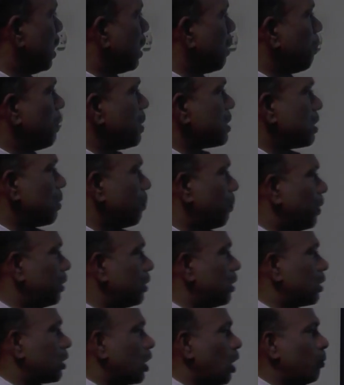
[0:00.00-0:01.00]
depends upon
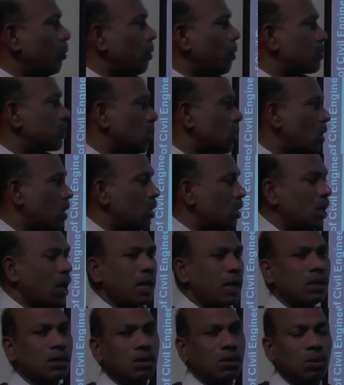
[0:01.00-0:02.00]
the type of soil
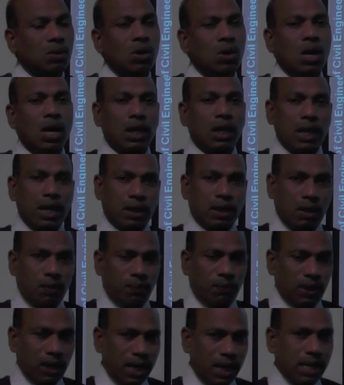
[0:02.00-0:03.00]
and rate
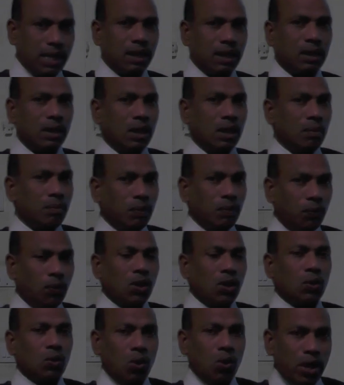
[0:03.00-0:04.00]
of drying.
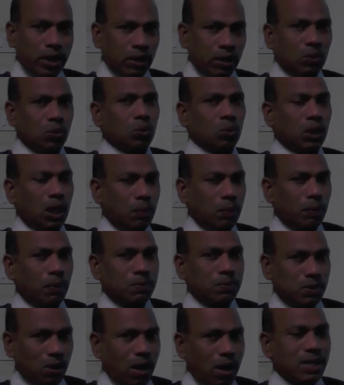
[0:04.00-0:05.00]
Before going to type of
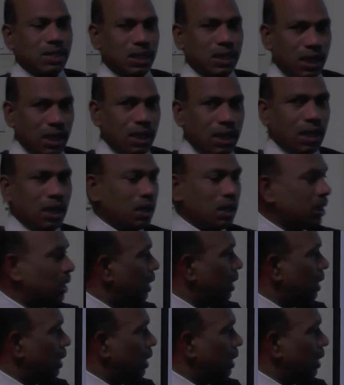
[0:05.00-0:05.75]
soils here,